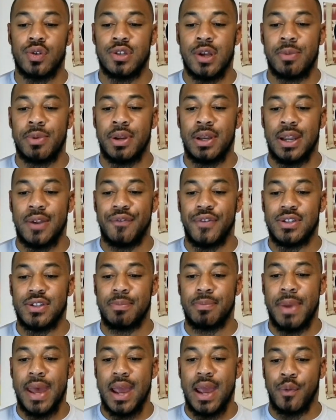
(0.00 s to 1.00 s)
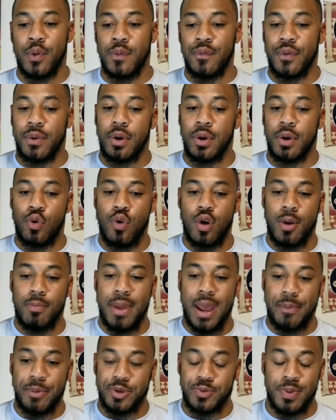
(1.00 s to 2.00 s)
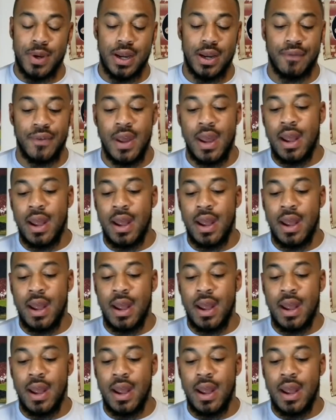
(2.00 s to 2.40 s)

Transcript: up the defensive back room from the cornerback perspective.